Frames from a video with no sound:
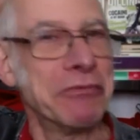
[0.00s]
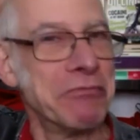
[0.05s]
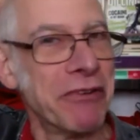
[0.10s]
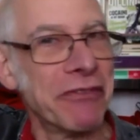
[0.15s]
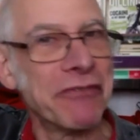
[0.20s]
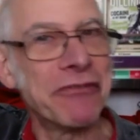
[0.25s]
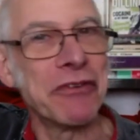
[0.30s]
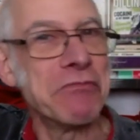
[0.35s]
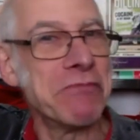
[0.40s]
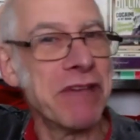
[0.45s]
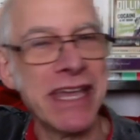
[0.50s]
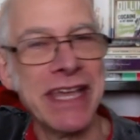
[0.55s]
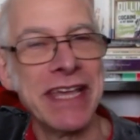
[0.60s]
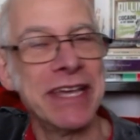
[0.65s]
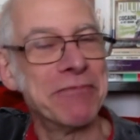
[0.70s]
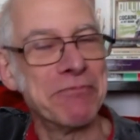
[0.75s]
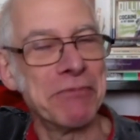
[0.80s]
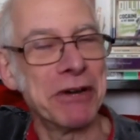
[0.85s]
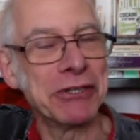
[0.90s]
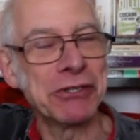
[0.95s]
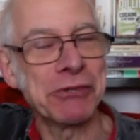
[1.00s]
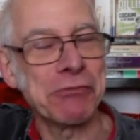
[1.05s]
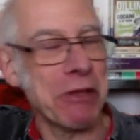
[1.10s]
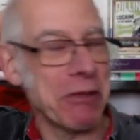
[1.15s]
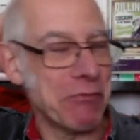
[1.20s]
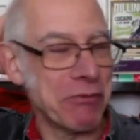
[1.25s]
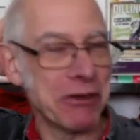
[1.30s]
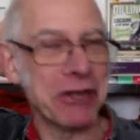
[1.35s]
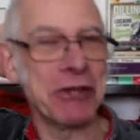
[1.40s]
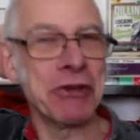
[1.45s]
for me and most
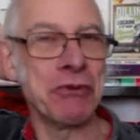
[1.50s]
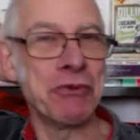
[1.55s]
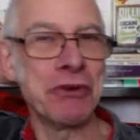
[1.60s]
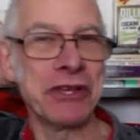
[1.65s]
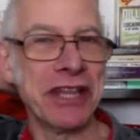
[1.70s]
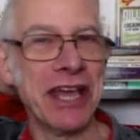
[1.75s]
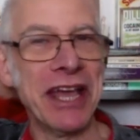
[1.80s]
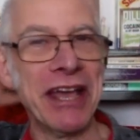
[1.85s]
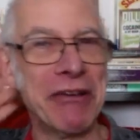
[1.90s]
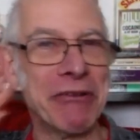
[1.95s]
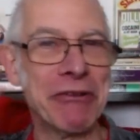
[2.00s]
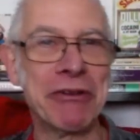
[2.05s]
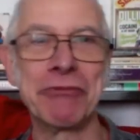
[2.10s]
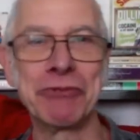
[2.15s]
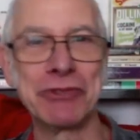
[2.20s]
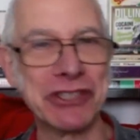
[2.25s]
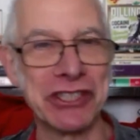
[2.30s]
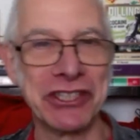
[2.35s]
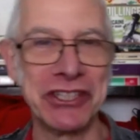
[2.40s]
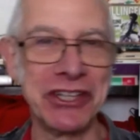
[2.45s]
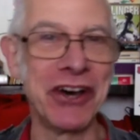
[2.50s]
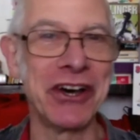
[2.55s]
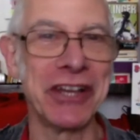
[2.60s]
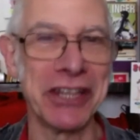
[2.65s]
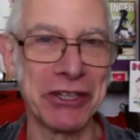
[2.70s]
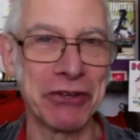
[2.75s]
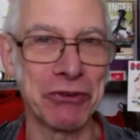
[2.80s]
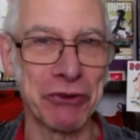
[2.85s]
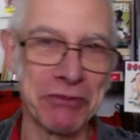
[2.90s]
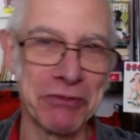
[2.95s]
people who were there, it was the night
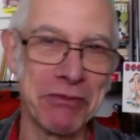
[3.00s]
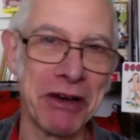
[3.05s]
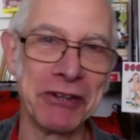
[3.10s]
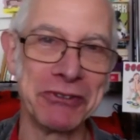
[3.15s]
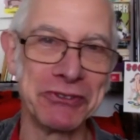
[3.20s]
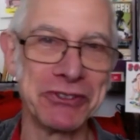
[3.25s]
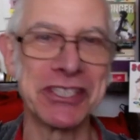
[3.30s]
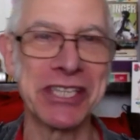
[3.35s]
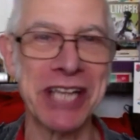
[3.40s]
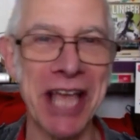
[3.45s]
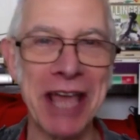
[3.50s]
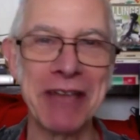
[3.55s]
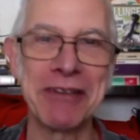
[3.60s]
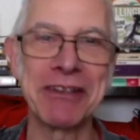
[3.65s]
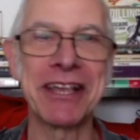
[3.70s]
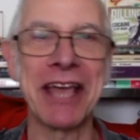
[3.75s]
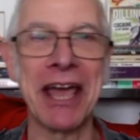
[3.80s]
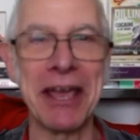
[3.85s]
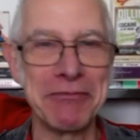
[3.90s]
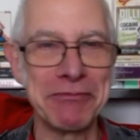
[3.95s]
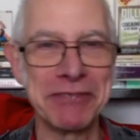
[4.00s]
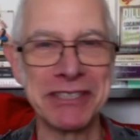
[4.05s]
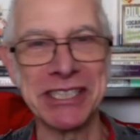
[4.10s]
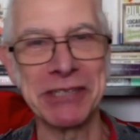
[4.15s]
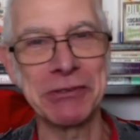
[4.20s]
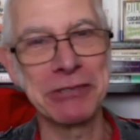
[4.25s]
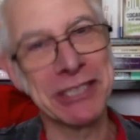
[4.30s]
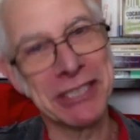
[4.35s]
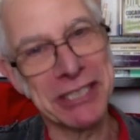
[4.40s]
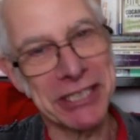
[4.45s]
the Ramones came
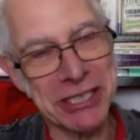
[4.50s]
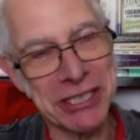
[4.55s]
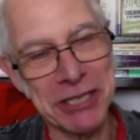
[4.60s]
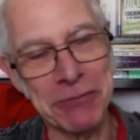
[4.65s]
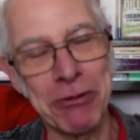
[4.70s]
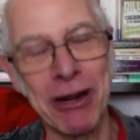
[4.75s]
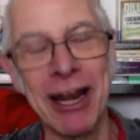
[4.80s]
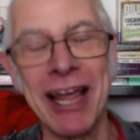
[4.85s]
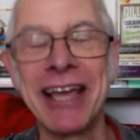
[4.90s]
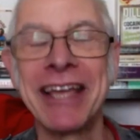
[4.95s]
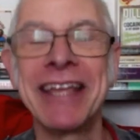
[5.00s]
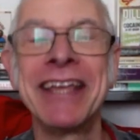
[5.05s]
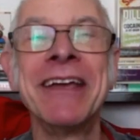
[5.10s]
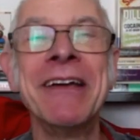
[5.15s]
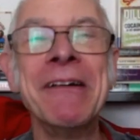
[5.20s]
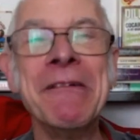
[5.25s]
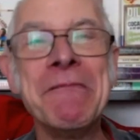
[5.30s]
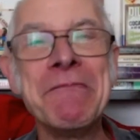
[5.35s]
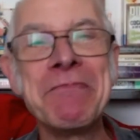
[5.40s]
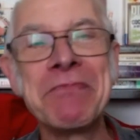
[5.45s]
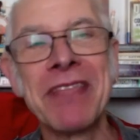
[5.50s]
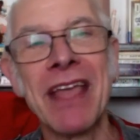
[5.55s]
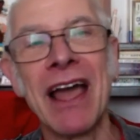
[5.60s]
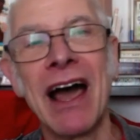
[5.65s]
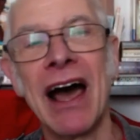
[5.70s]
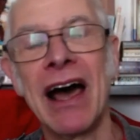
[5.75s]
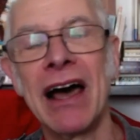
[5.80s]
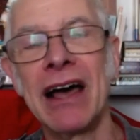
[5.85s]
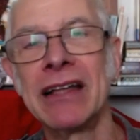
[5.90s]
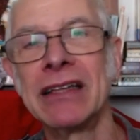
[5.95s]
to play,
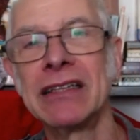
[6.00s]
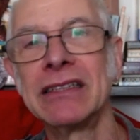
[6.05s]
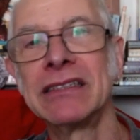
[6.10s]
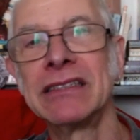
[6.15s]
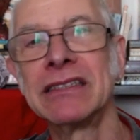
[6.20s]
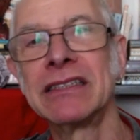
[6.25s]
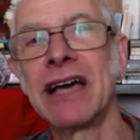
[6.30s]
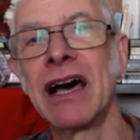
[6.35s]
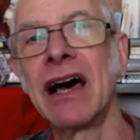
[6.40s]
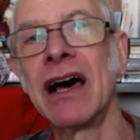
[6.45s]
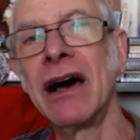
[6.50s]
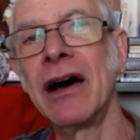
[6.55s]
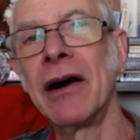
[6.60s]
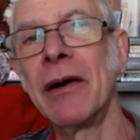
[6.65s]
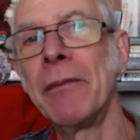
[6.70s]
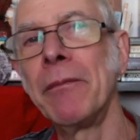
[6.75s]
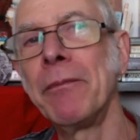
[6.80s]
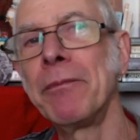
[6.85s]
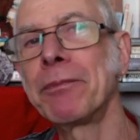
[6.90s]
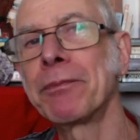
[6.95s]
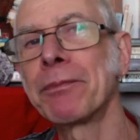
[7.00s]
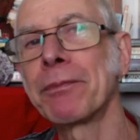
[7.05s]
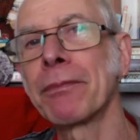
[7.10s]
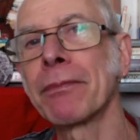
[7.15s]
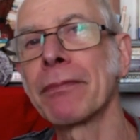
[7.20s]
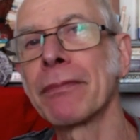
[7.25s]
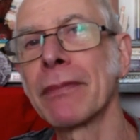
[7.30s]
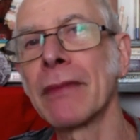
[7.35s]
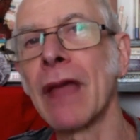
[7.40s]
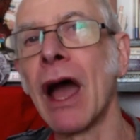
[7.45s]
and
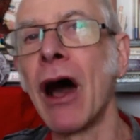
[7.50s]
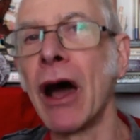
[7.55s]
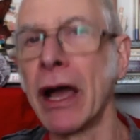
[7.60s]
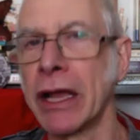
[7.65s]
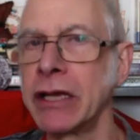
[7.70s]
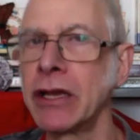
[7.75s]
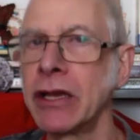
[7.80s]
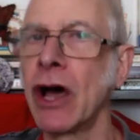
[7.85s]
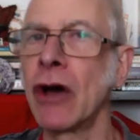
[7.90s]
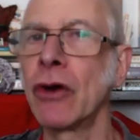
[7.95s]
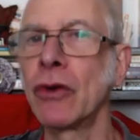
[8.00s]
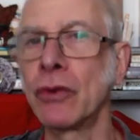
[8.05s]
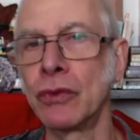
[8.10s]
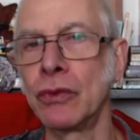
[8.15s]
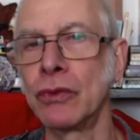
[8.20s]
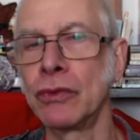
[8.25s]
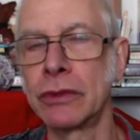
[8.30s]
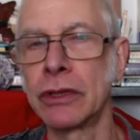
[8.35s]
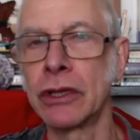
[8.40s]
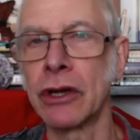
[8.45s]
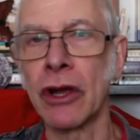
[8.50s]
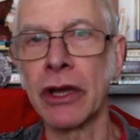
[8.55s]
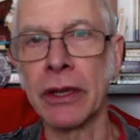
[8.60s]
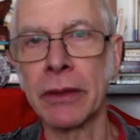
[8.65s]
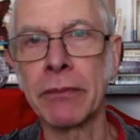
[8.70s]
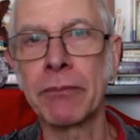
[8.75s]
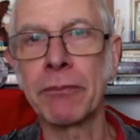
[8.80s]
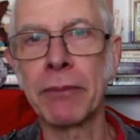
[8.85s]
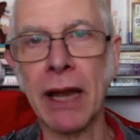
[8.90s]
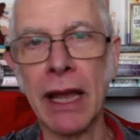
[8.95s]
I know that I
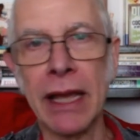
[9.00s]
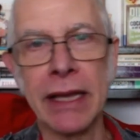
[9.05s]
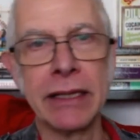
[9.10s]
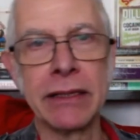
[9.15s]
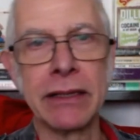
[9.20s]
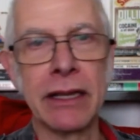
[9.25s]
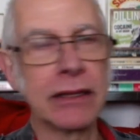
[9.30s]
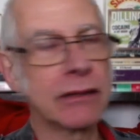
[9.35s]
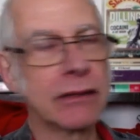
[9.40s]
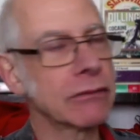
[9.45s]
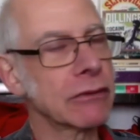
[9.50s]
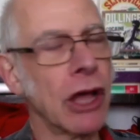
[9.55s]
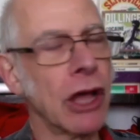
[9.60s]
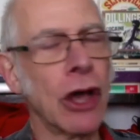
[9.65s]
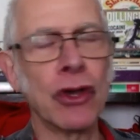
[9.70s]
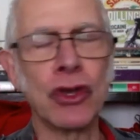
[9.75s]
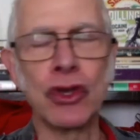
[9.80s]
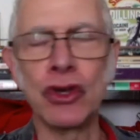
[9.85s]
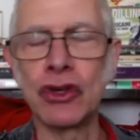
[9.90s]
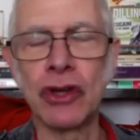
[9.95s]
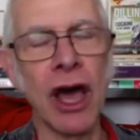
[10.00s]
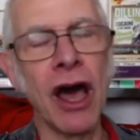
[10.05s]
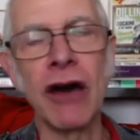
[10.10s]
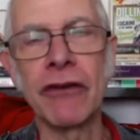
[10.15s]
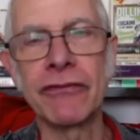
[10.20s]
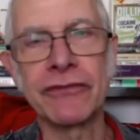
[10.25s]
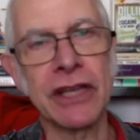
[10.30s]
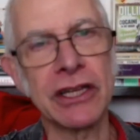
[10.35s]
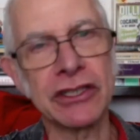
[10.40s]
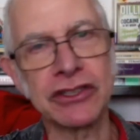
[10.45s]
played a good half
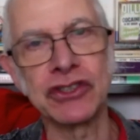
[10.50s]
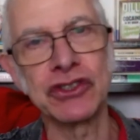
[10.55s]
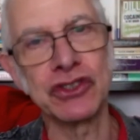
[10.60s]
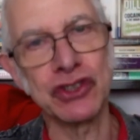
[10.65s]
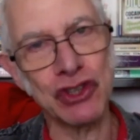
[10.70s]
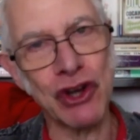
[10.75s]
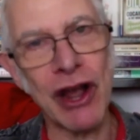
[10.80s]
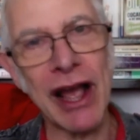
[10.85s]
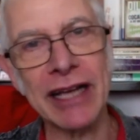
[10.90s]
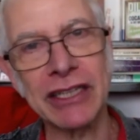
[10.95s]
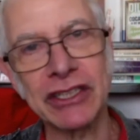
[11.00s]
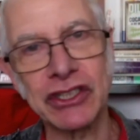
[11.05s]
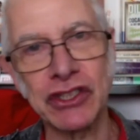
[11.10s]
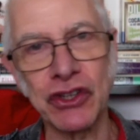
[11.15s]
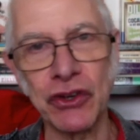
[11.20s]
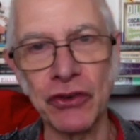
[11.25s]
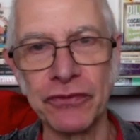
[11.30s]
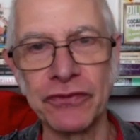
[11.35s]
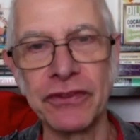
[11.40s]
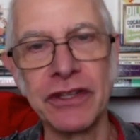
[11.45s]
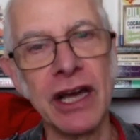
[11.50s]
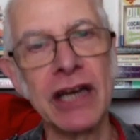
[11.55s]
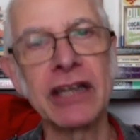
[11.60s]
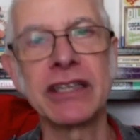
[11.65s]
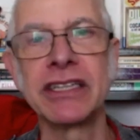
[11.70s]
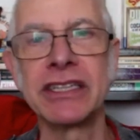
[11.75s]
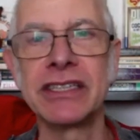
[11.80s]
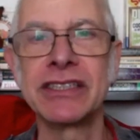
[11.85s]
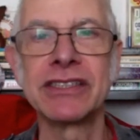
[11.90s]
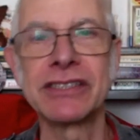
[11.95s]
dozen tracks off
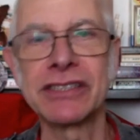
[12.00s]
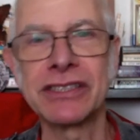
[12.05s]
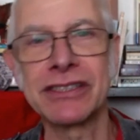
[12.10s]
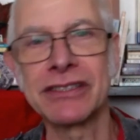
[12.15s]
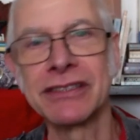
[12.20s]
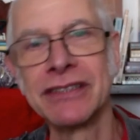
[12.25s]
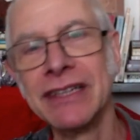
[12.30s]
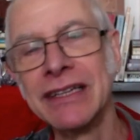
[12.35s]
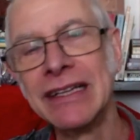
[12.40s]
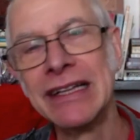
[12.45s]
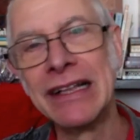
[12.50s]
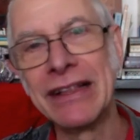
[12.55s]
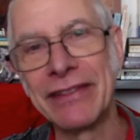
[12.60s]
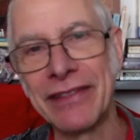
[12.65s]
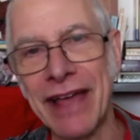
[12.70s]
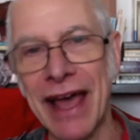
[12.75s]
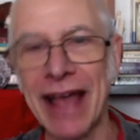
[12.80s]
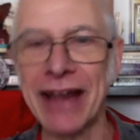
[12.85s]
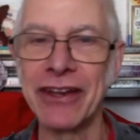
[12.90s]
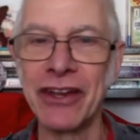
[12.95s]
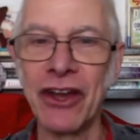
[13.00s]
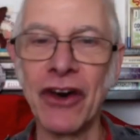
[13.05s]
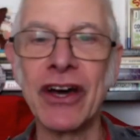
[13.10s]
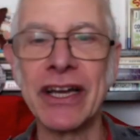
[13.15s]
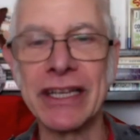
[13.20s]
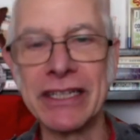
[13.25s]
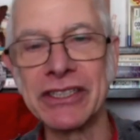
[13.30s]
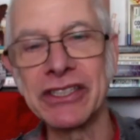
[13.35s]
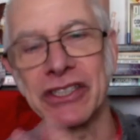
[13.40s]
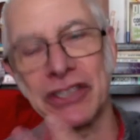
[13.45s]
Nuggets that
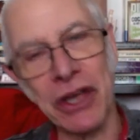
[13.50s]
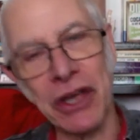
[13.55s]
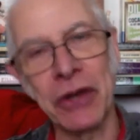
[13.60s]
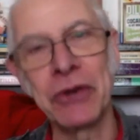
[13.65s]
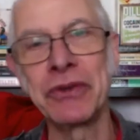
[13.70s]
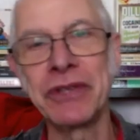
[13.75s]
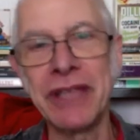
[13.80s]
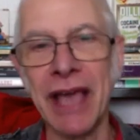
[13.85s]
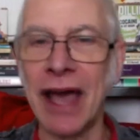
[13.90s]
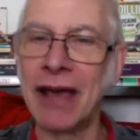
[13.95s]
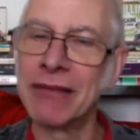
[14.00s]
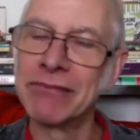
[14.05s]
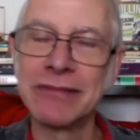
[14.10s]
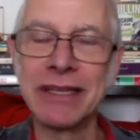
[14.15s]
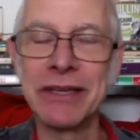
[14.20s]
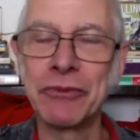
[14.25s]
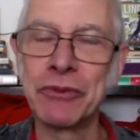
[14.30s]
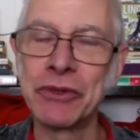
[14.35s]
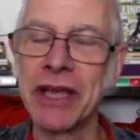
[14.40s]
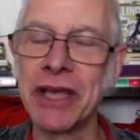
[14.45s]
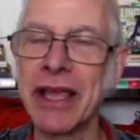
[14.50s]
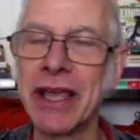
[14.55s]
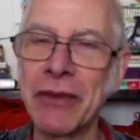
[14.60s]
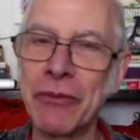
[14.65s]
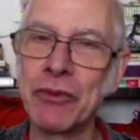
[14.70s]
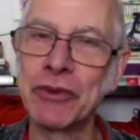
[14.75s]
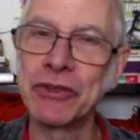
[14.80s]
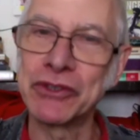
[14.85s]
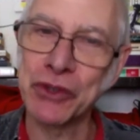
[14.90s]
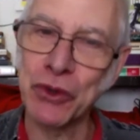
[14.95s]
night. So yeah, it
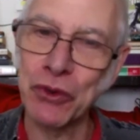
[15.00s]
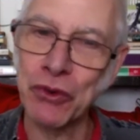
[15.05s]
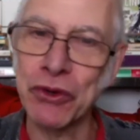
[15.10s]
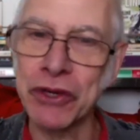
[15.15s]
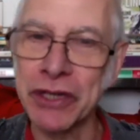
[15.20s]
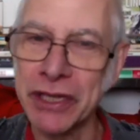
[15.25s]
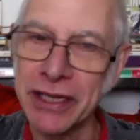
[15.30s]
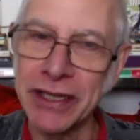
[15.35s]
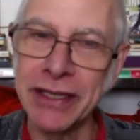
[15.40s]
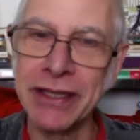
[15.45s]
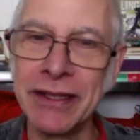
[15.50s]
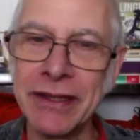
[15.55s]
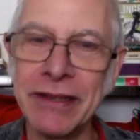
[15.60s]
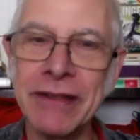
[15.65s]
was already,